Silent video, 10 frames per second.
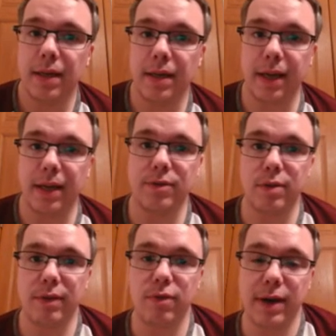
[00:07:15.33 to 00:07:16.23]
negative
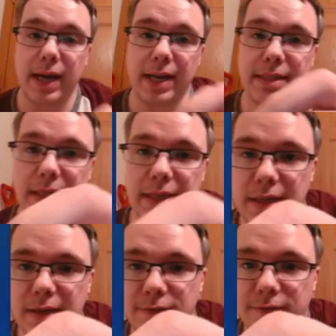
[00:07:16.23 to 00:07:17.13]
24 and adds to get
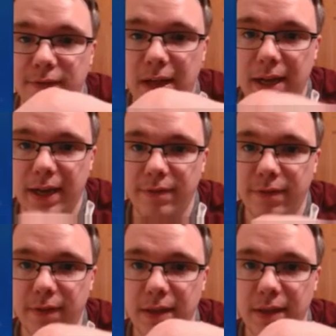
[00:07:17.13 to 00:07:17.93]
negative 5